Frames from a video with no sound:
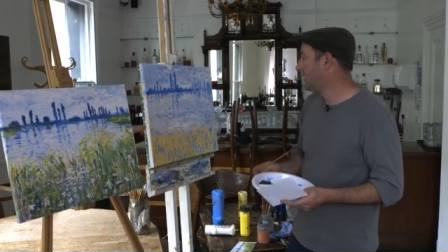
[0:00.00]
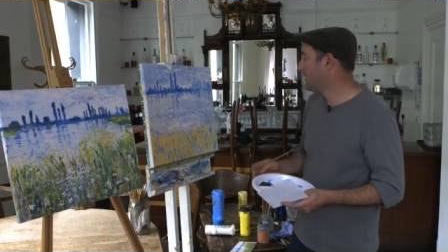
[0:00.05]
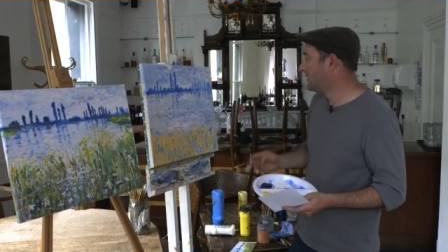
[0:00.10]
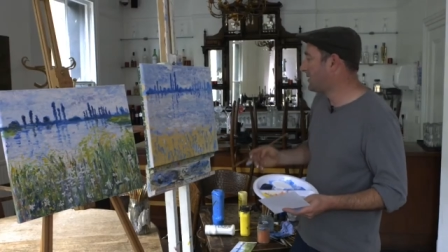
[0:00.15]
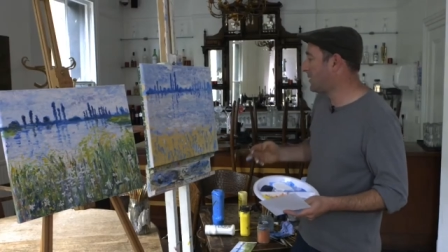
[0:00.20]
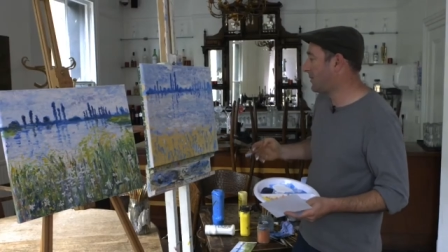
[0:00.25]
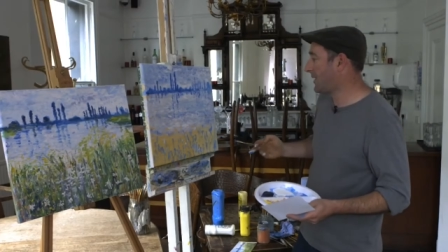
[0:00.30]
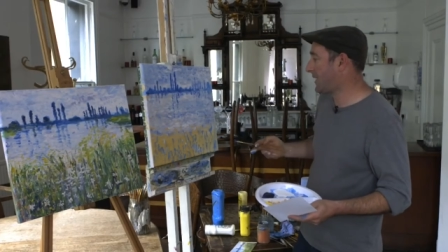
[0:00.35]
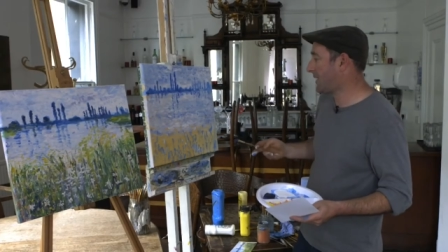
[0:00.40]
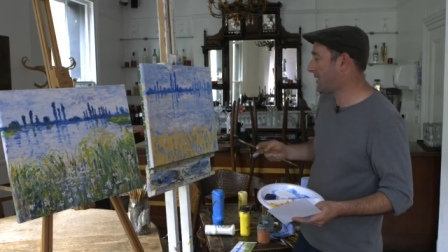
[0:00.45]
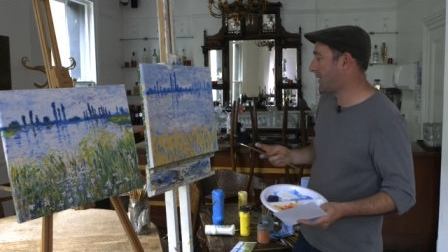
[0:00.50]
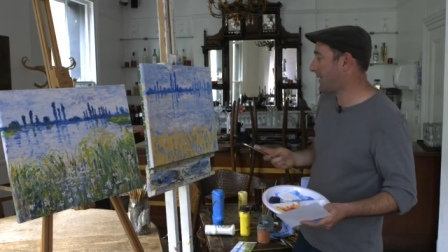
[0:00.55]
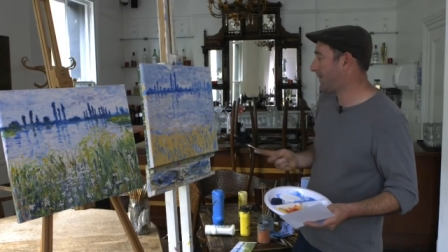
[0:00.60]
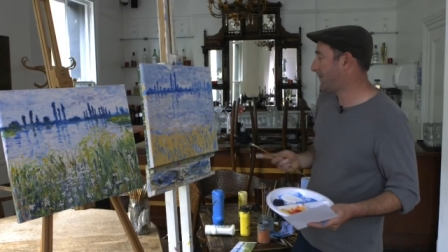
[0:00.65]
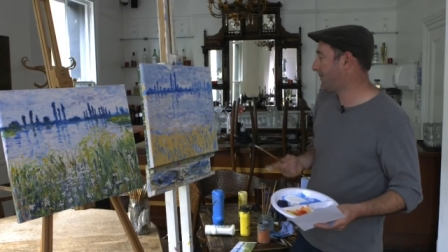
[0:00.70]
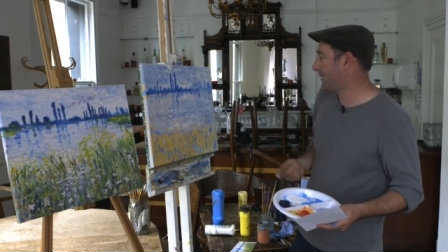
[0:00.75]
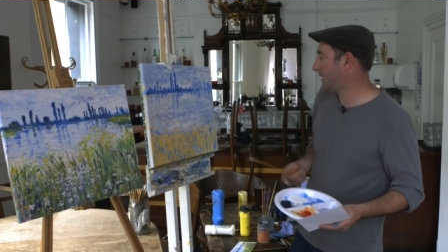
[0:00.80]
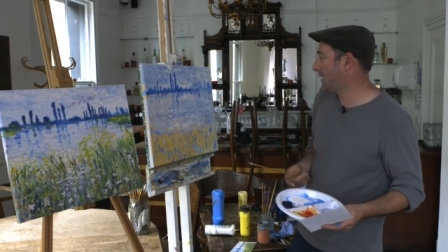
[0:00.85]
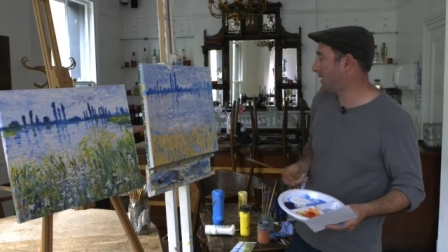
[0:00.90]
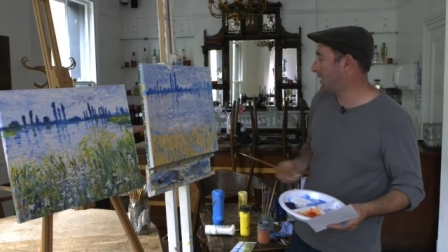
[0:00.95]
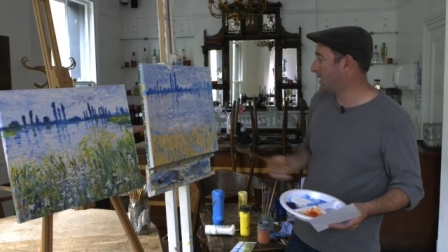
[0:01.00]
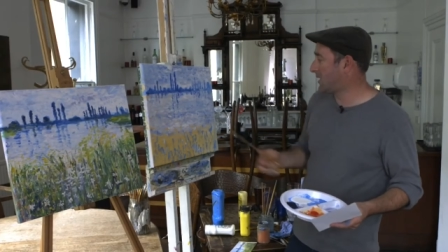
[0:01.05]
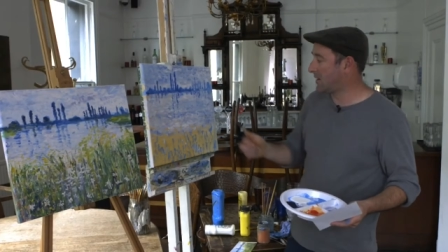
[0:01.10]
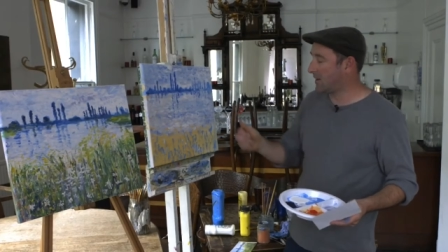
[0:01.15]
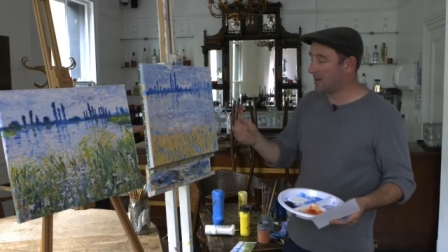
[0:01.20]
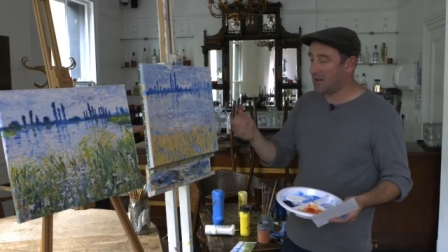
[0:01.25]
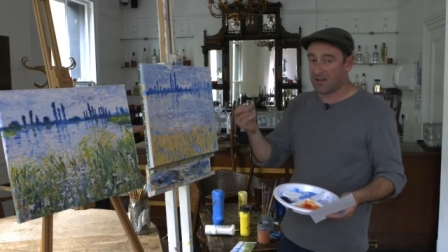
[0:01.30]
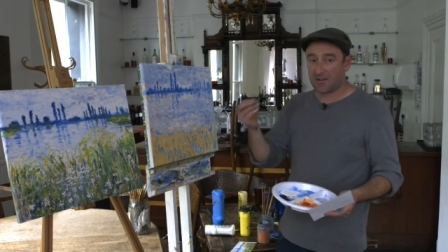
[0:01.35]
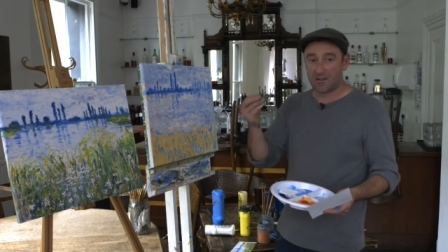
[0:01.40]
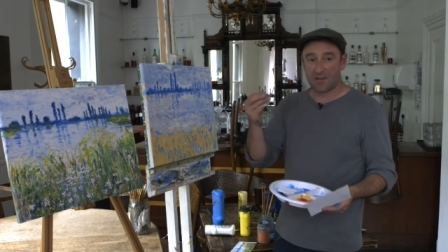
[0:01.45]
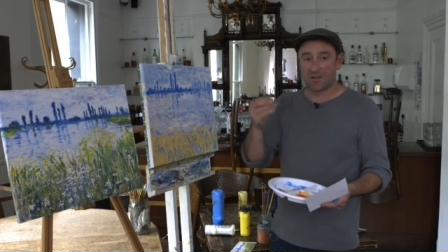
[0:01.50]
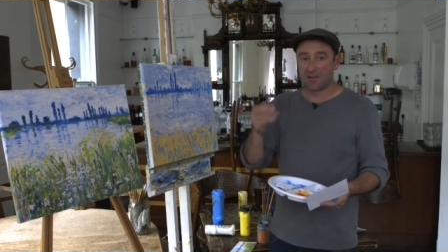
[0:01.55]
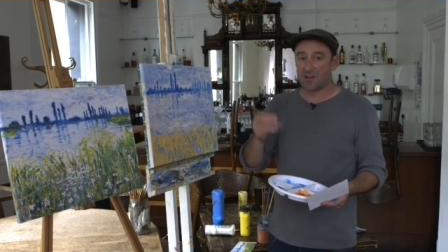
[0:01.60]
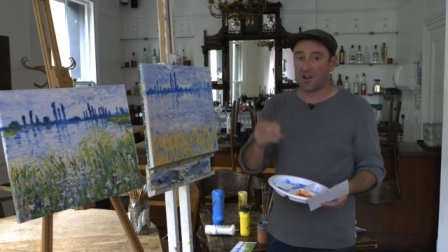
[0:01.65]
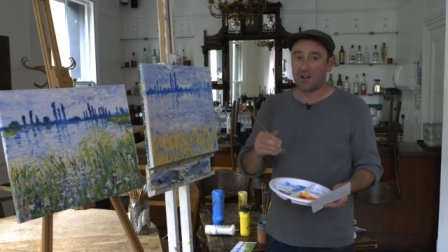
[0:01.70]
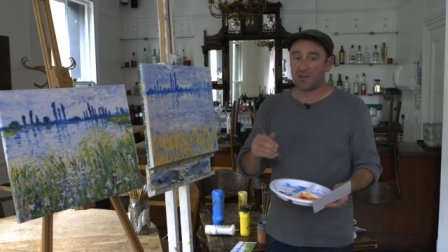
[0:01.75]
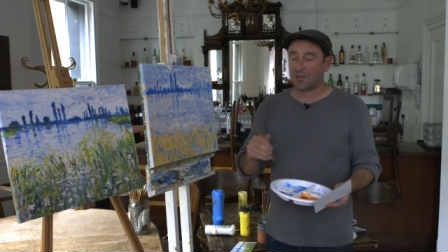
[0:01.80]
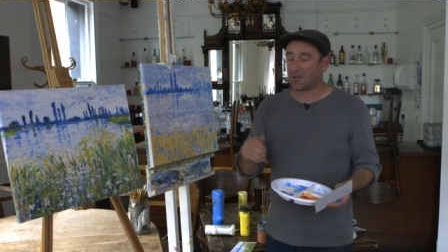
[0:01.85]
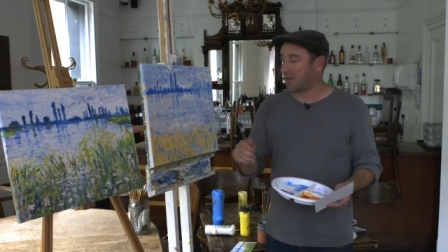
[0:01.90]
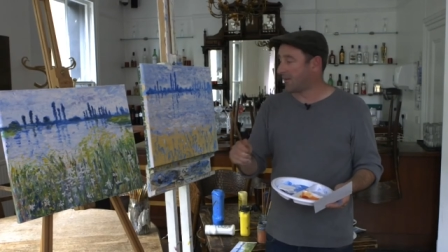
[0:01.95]
Don't matter. You can either, there's
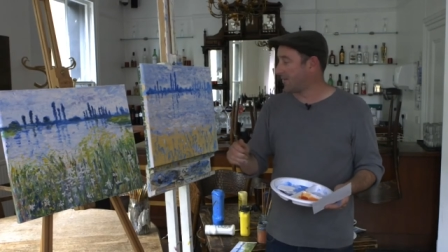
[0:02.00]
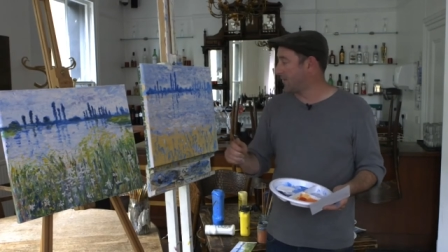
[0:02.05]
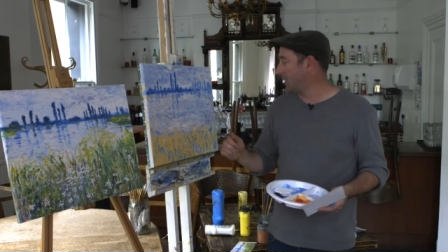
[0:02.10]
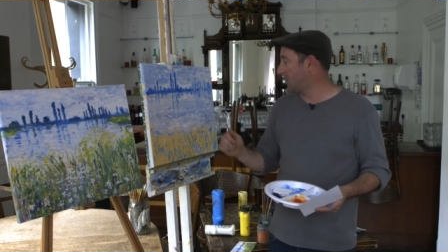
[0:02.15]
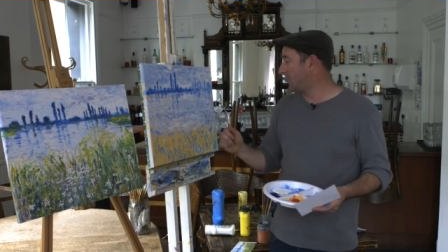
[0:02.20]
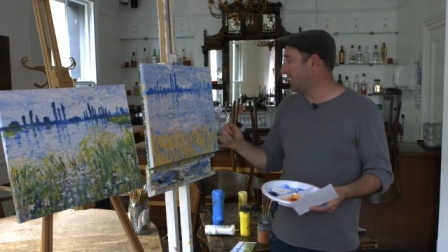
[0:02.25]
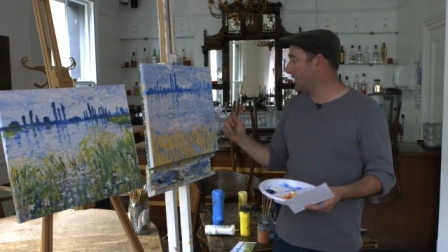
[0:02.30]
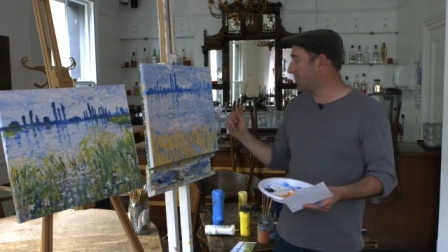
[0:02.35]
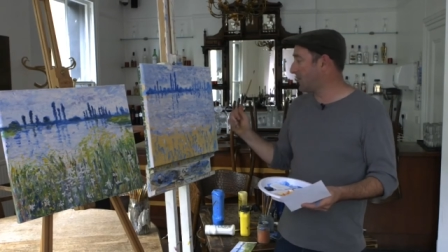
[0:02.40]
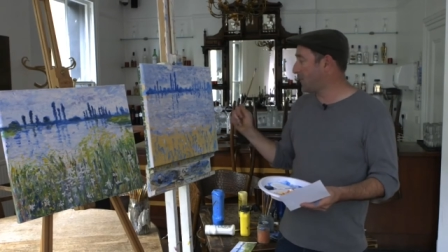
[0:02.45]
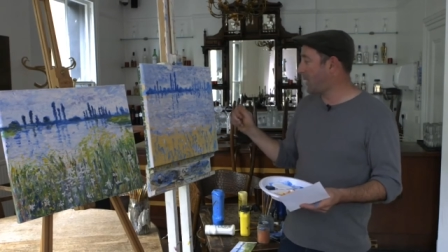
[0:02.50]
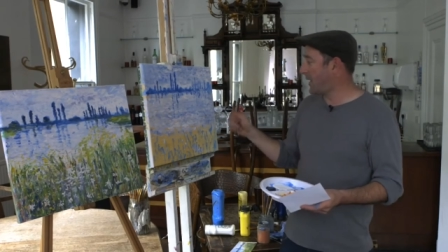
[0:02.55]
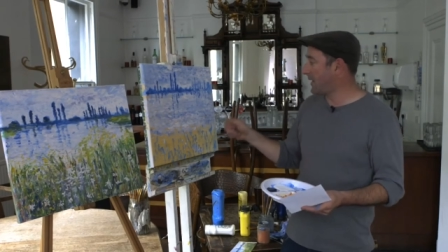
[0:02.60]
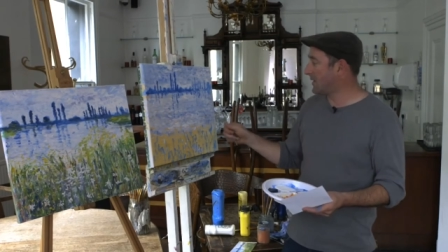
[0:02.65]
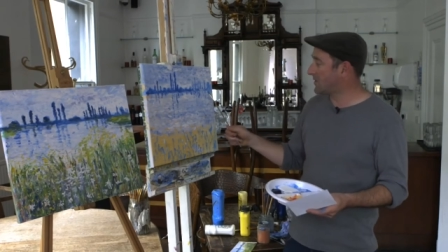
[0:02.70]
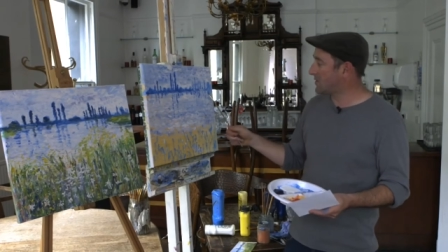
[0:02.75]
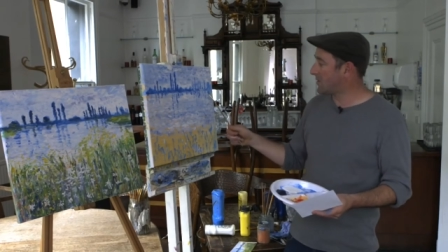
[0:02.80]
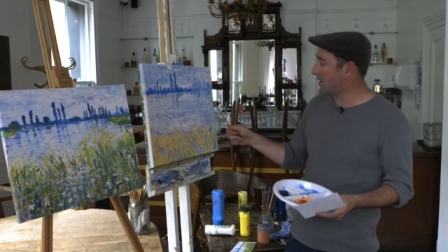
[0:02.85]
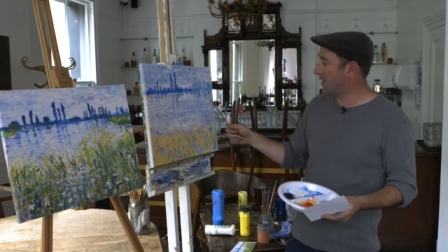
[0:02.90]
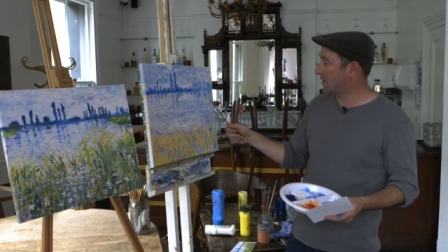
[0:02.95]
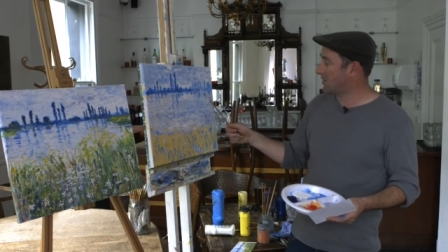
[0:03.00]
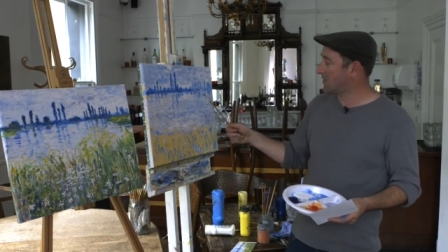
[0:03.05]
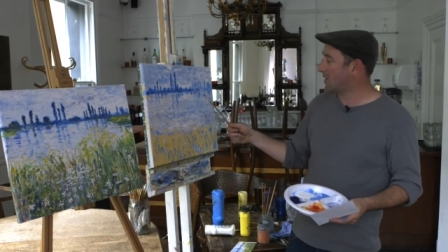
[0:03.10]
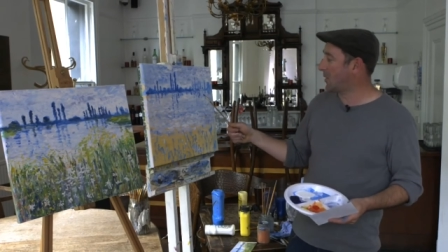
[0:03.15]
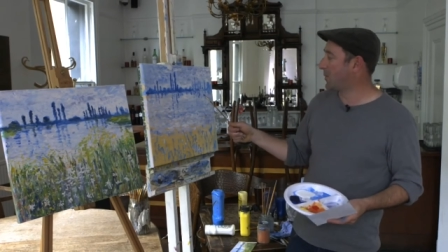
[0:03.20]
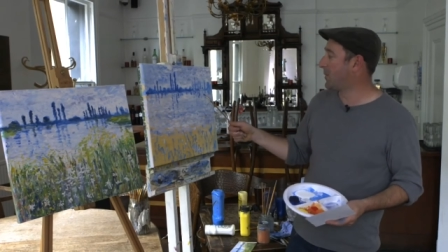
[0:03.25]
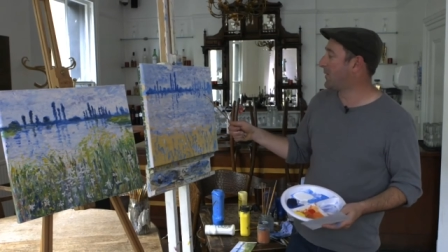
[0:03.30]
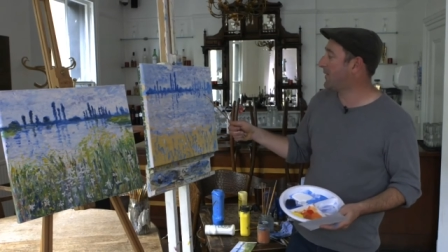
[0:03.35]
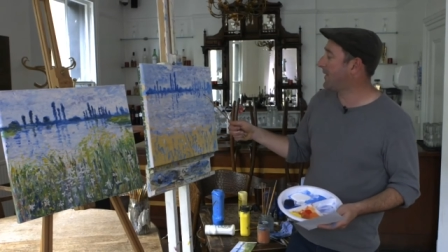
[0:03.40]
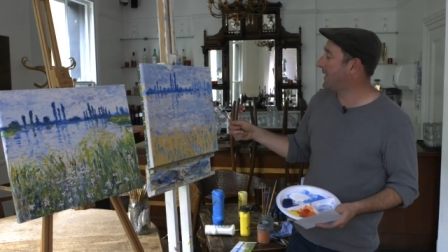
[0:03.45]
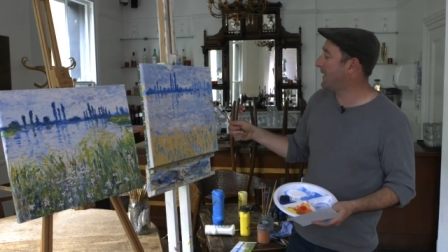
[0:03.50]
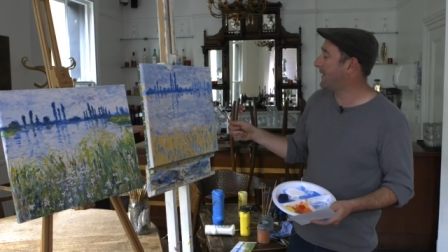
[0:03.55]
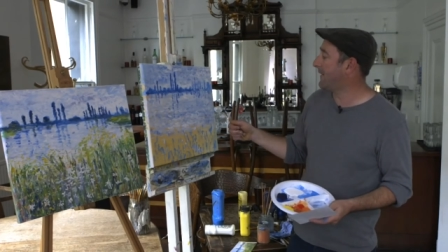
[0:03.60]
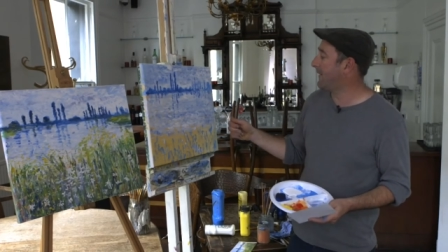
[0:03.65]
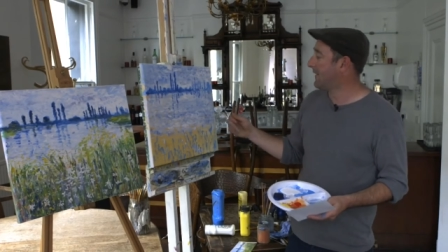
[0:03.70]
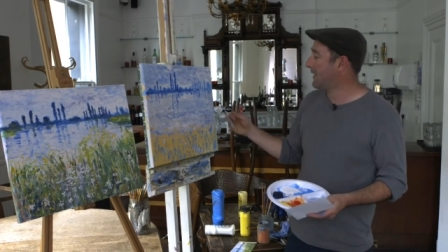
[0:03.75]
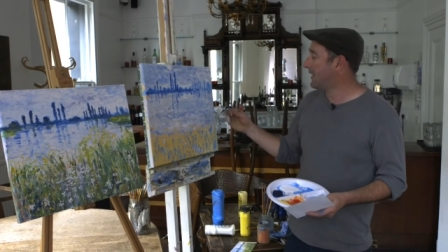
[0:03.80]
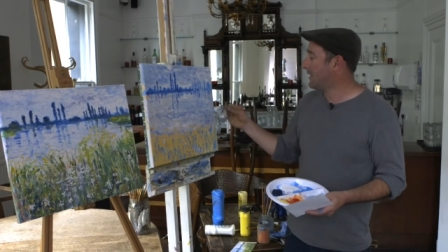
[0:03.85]
loads of different, you can either paint straight on top of it,